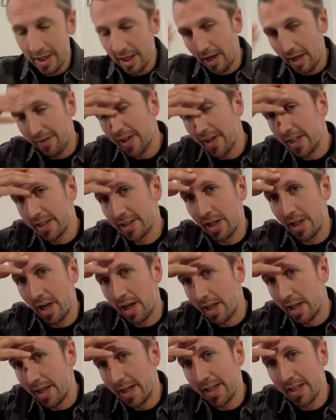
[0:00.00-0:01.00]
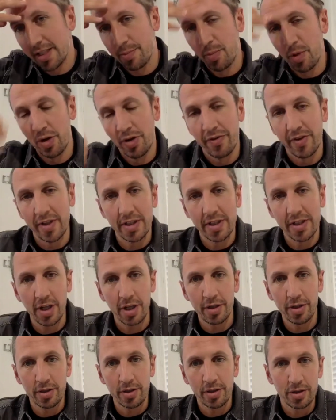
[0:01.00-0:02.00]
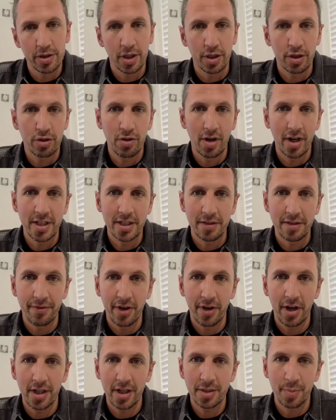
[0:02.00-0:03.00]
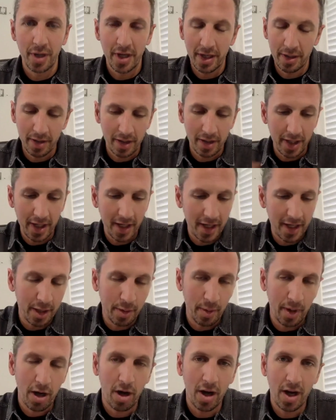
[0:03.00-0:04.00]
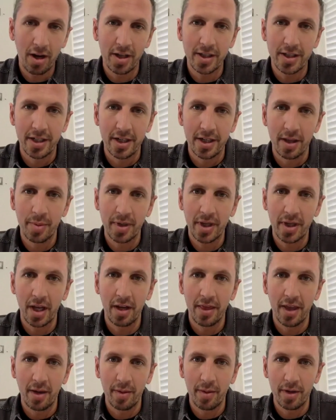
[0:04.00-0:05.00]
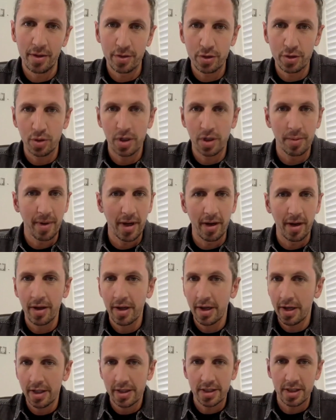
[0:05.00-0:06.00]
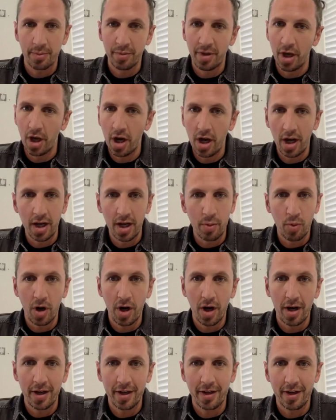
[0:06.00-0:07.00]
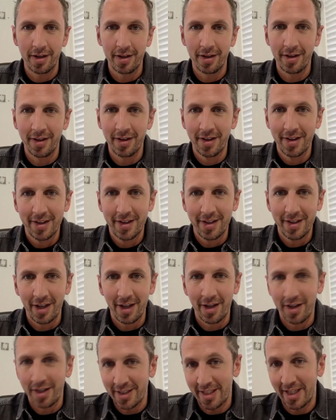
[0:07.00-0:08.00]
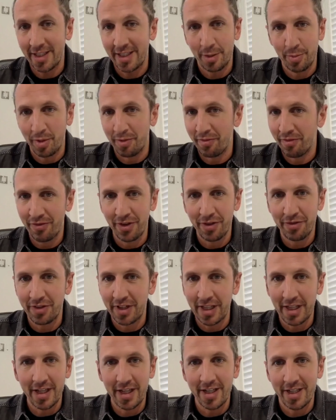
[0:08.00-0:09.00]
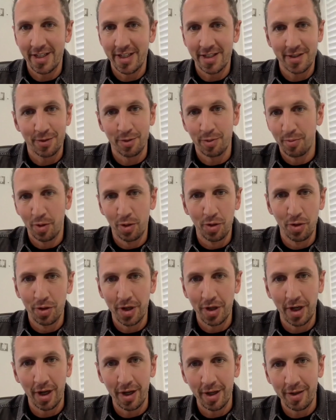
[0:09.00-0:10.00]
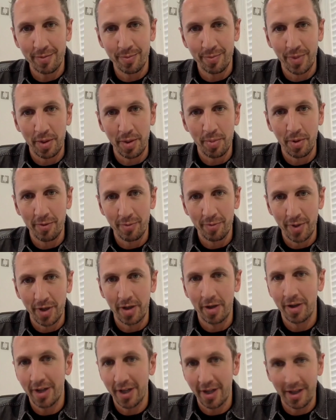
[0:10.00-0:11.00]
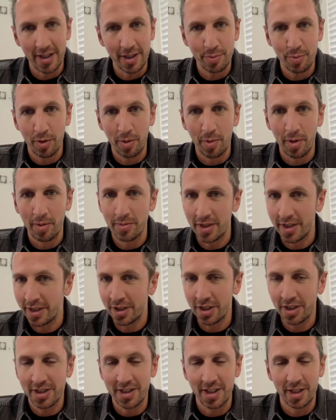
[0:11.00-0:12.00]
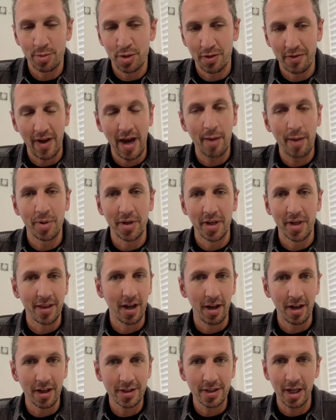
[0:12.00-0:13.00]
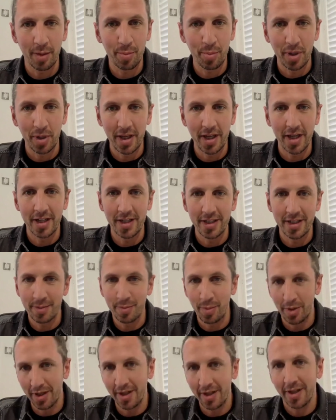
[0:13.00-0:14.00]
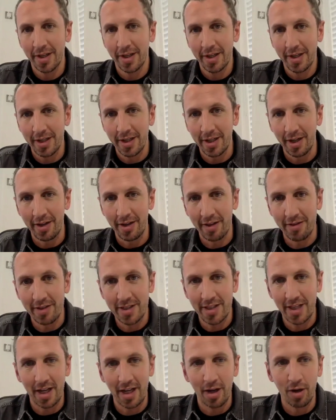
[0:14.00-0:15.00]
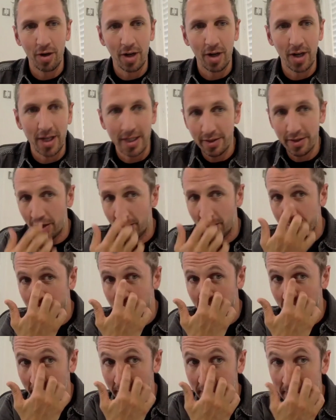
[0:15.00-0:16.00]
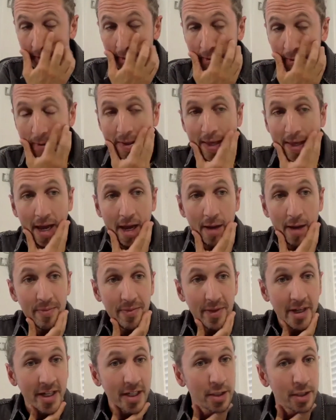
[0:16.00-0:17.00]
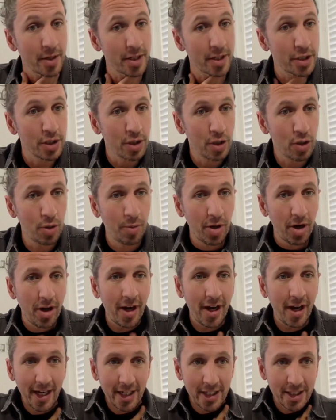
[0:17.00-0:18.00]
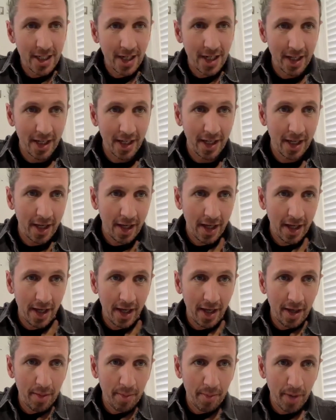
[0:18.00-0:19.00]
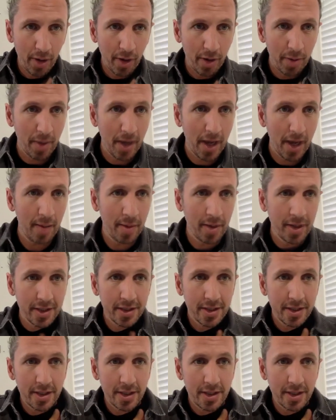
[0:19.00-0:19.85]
I think it certainly is moving so so crazy fast. But it, it, equally highlighted at the beginning there, where you were talking about some of the early work, and you know, it's actually been 50 years or more. You know, people mm have been looking at these problems, and it just seems to have happened in the last couple of years. But you know, there is that long lead time as well. Um, the next question caught my eye actually, uh, Moen Mohammed.